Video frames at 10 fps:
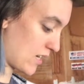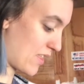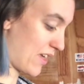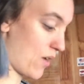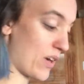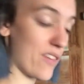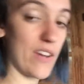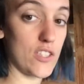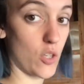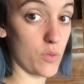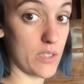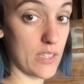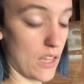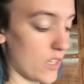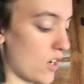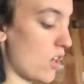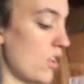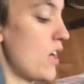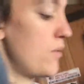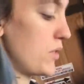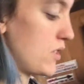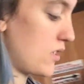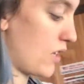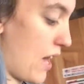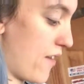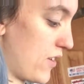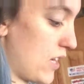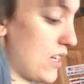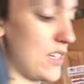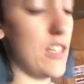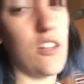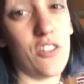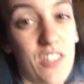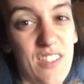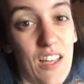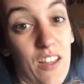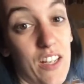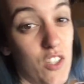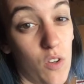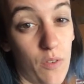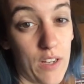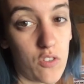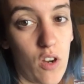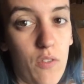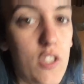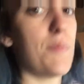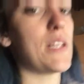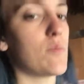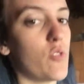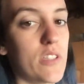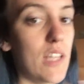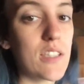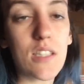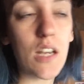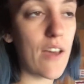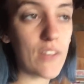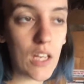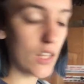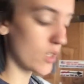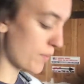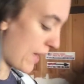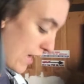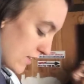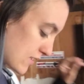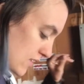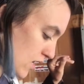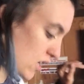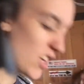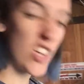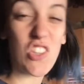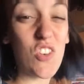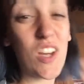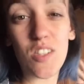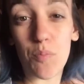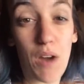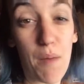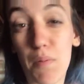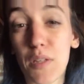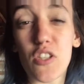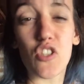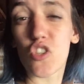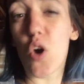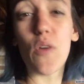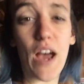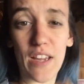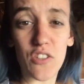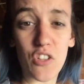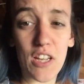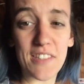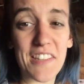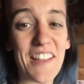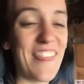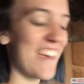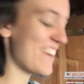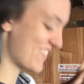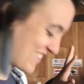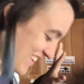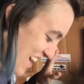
And that way, if I don't sell it all, I will still have it in here to sell like to a restaurant, which makes more sense than having it in little bags. You guys are probably so not interested in this.